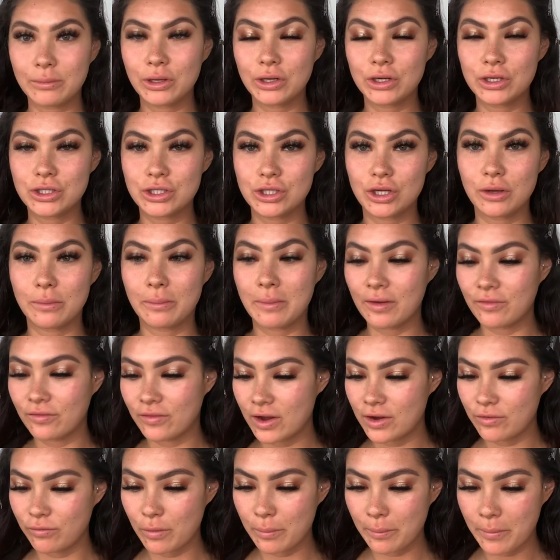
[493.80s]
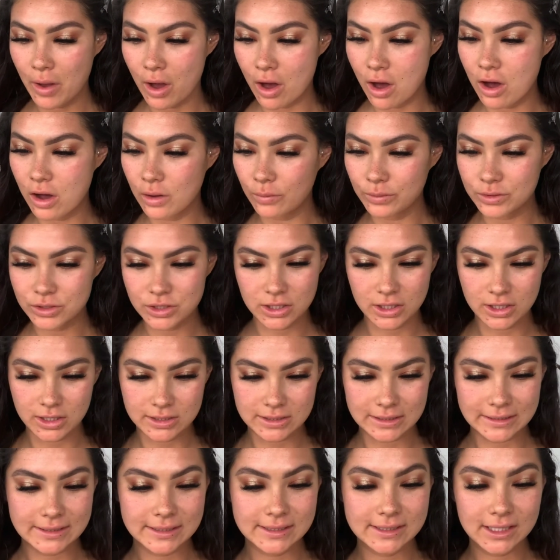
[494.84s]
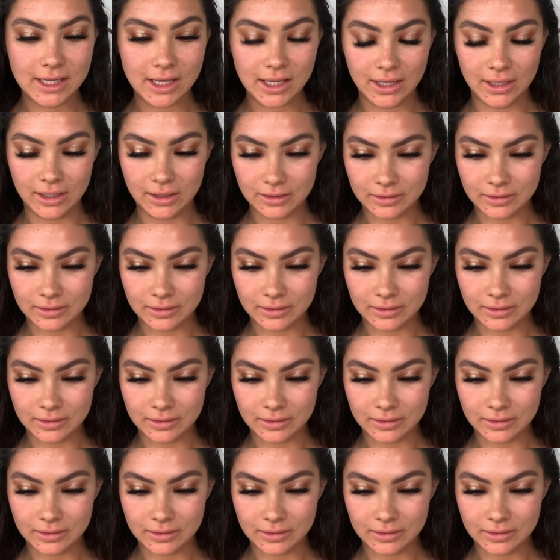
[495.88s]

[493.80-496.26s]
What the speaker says: going to do my favourite part, which is skin.